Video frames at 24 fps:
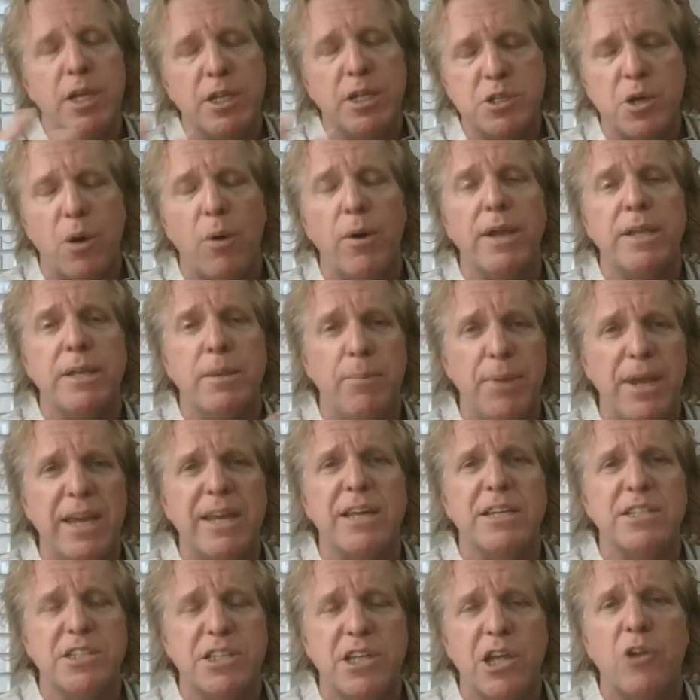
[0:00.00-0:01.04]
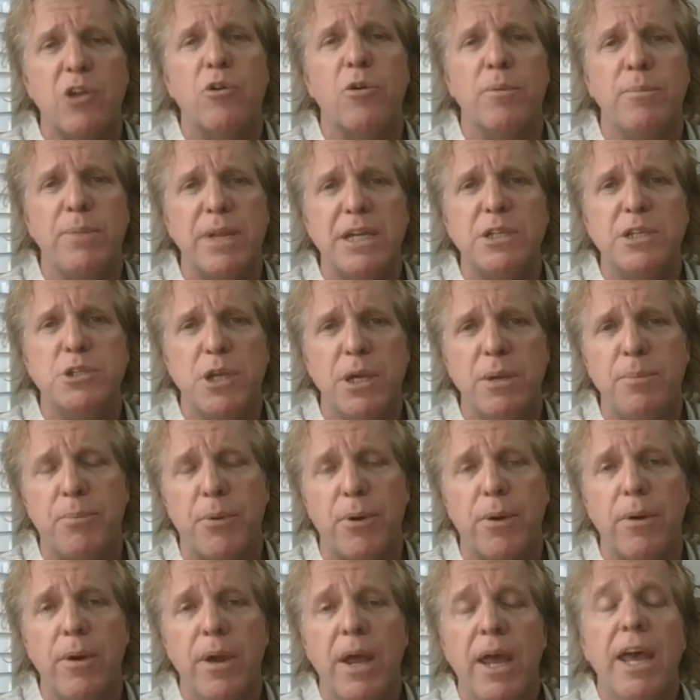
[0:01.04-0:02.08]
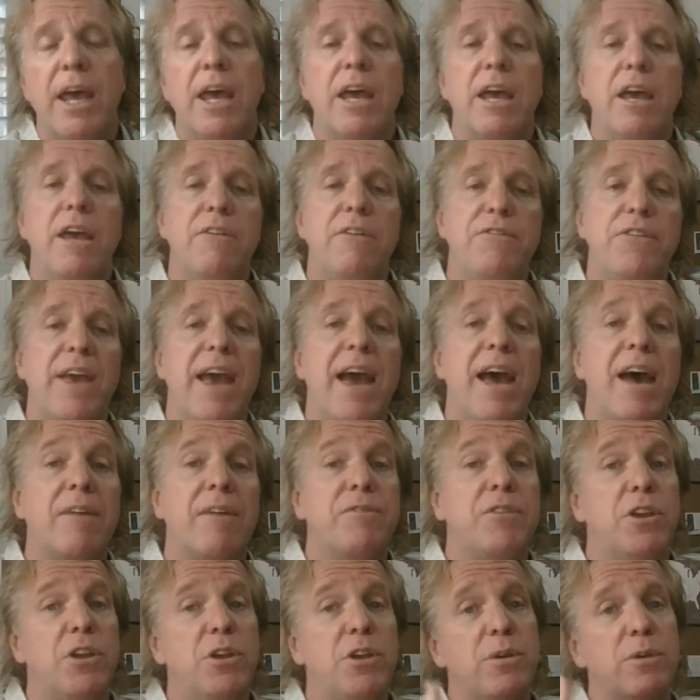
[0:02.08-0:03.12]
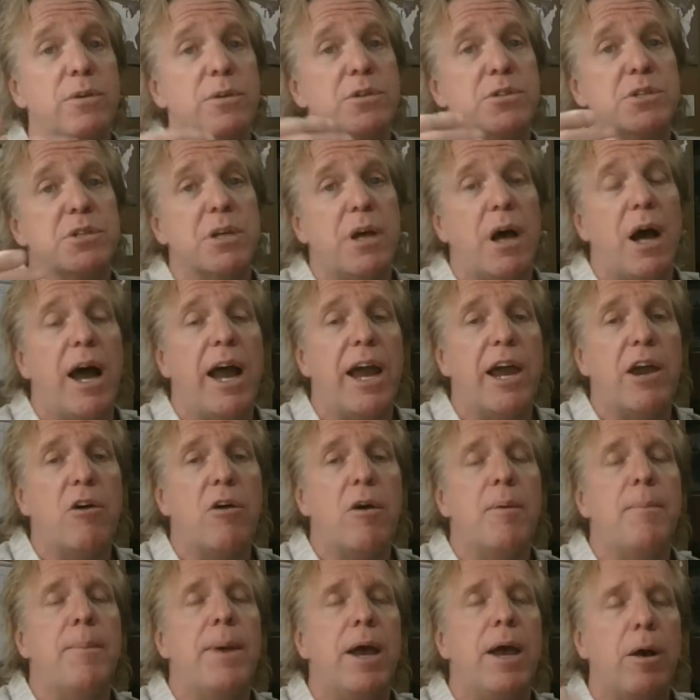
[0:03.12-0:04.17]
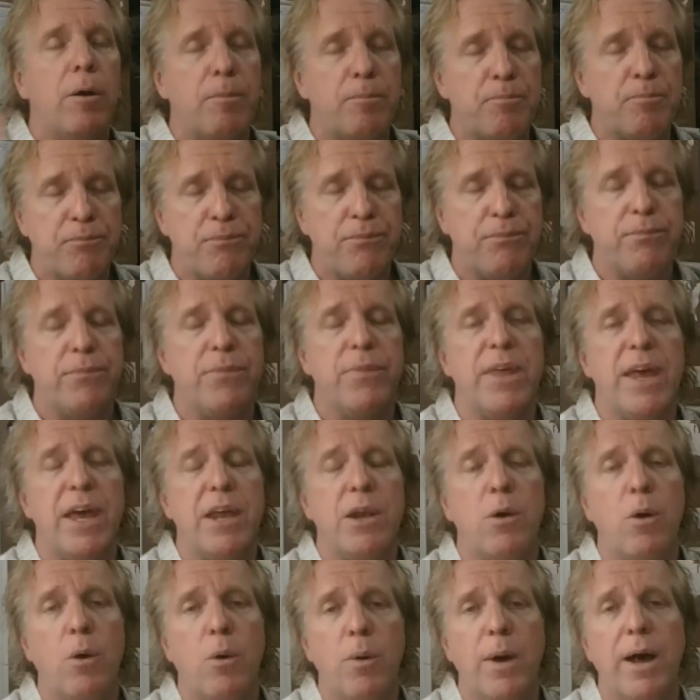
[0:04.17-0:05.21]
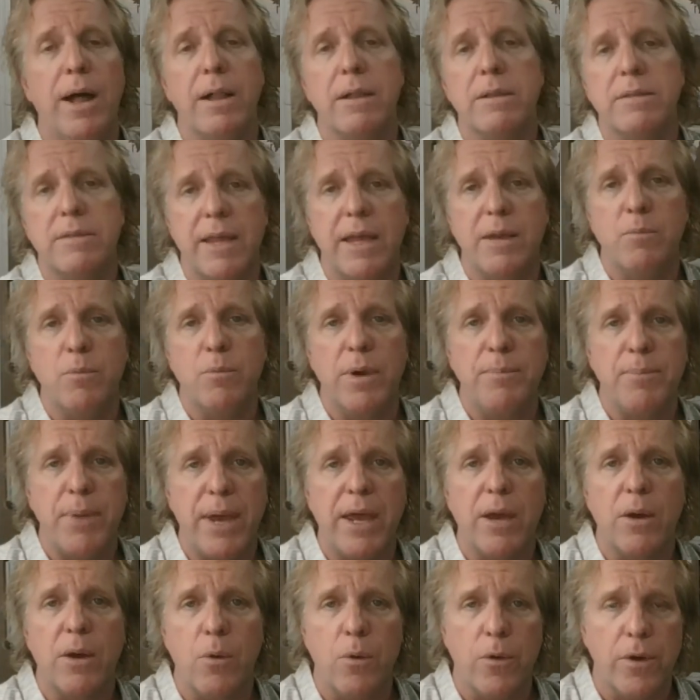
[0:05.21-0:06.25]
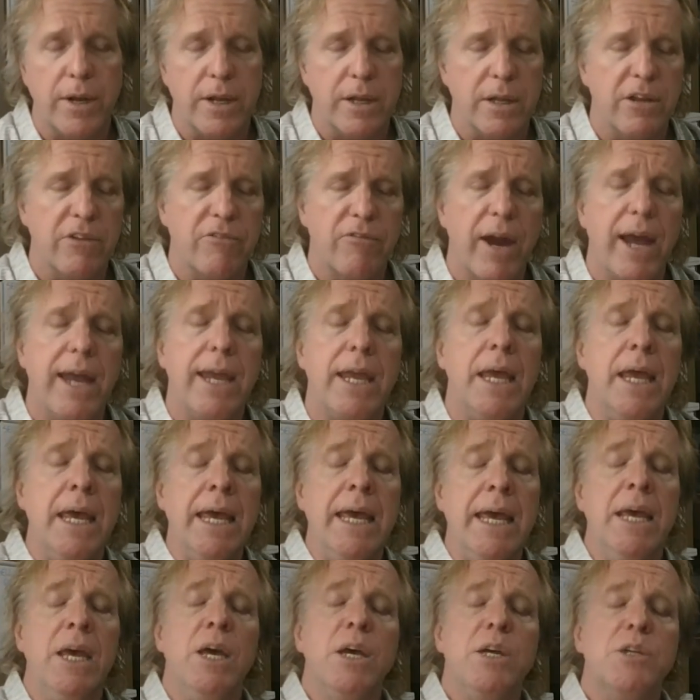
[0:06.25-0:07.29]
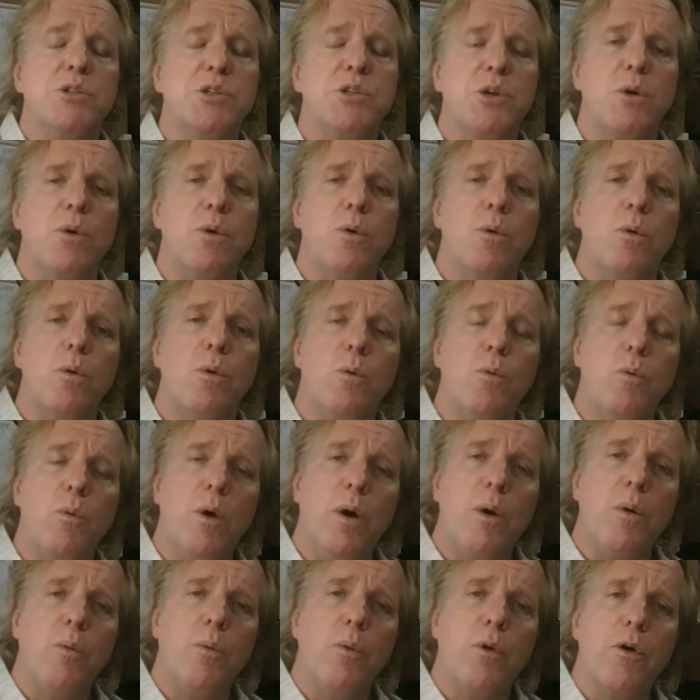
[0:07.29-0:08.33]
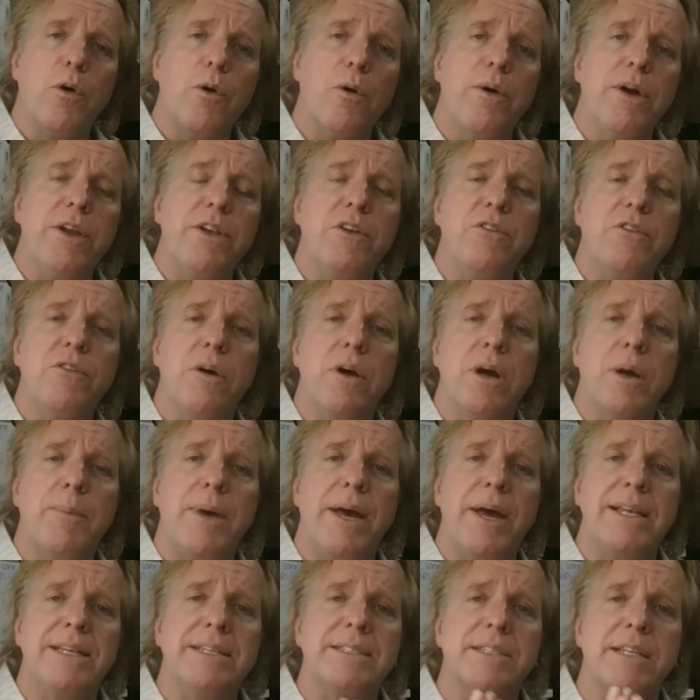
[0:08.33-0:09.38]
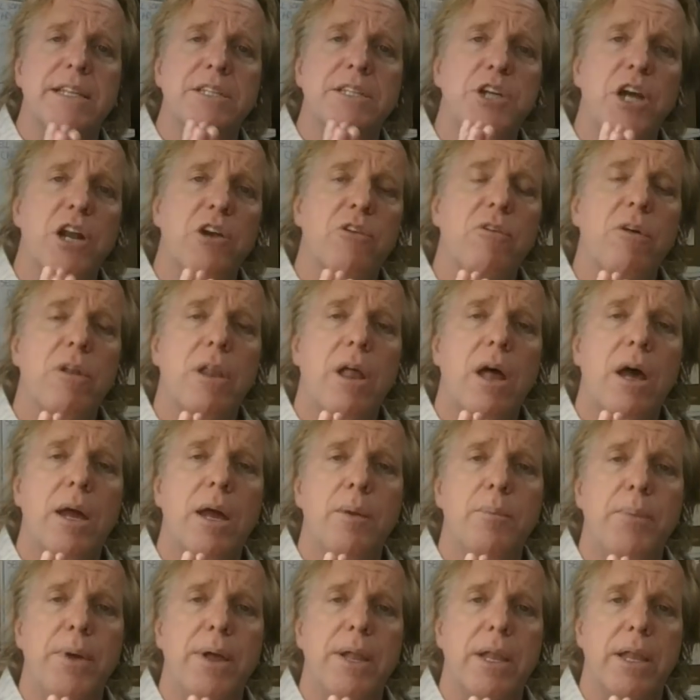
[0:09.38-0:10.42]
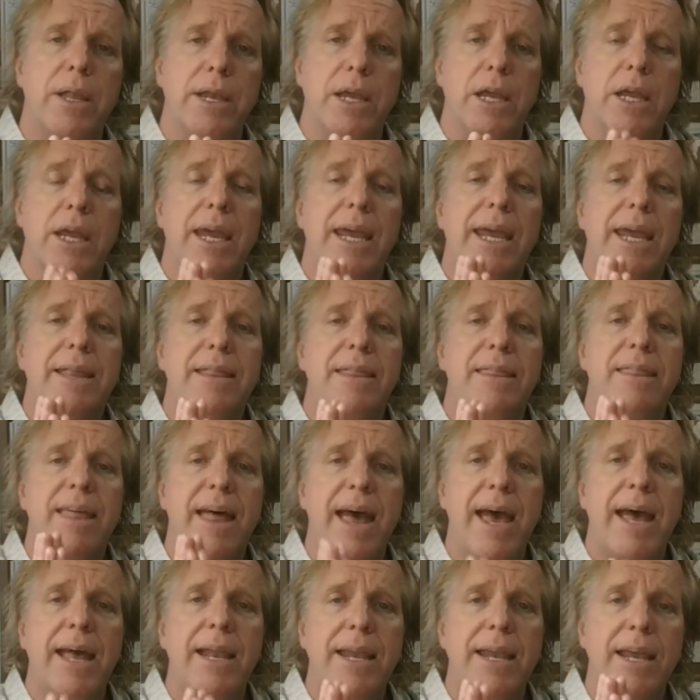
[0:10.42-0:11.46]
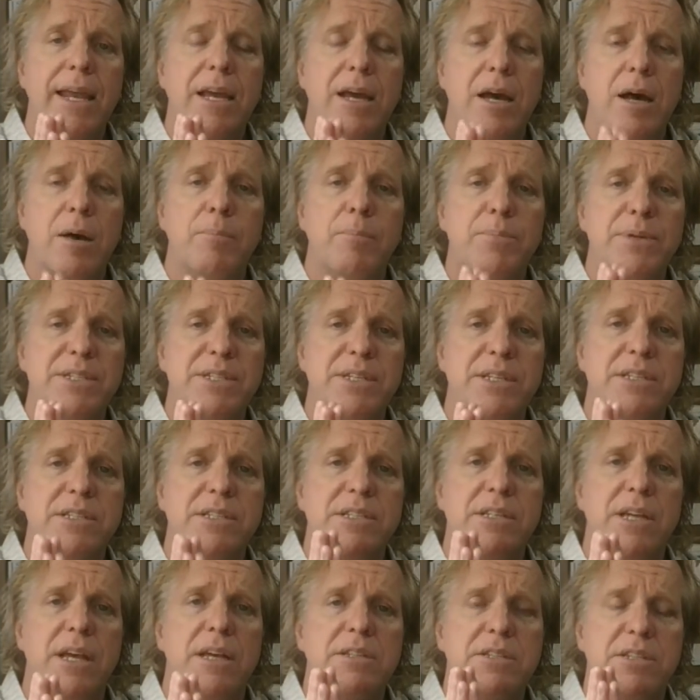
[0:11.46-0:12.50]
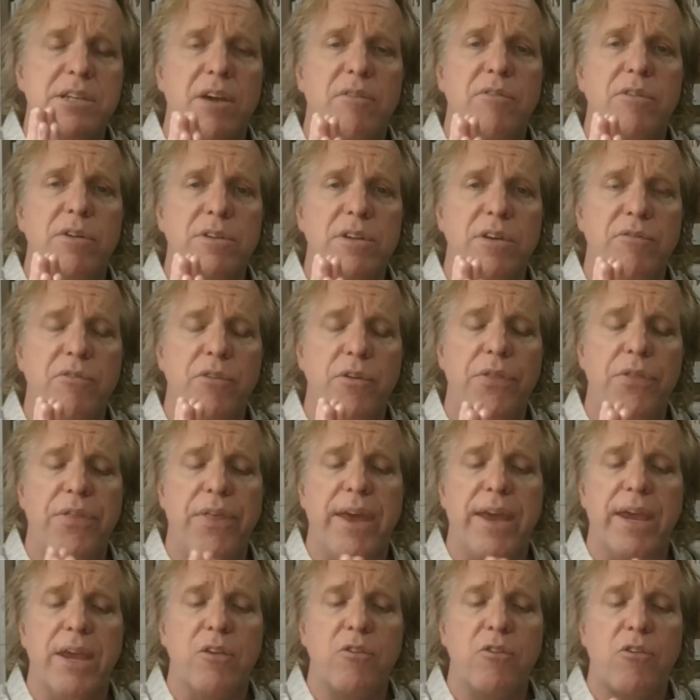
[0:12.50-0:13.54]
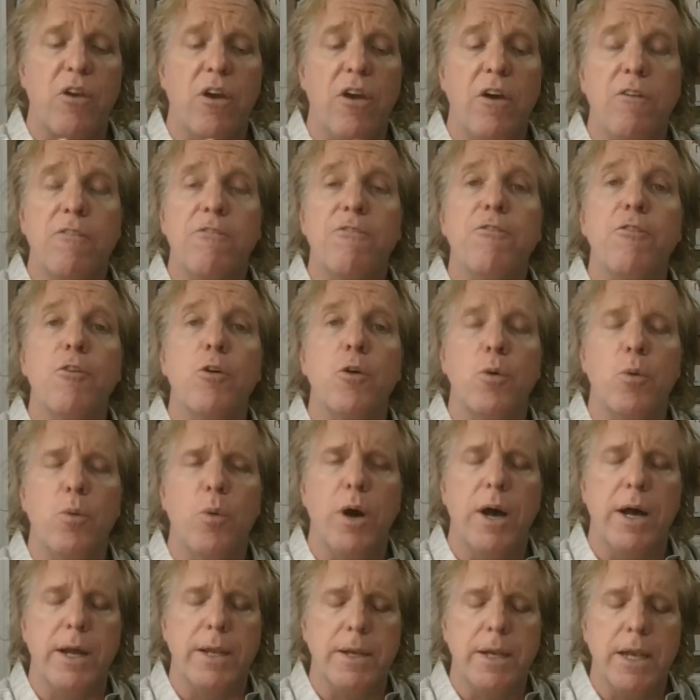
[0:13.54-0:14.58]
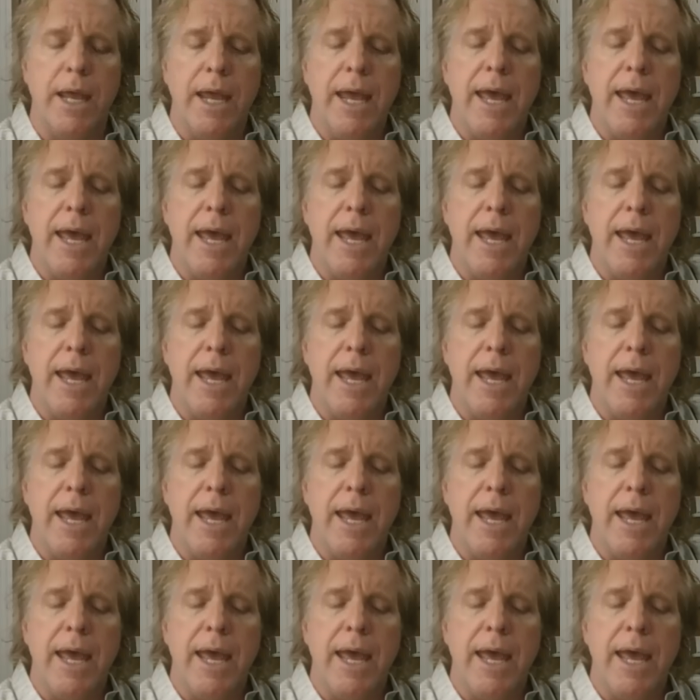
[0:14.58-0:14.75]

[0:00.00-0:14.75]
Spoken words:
it's going to be considerably cheaper. If you have to use a higher amount, then oh well, then we pay accordingly, right? So what we're going to talk about is the general liability. That encompasses several different things. For one,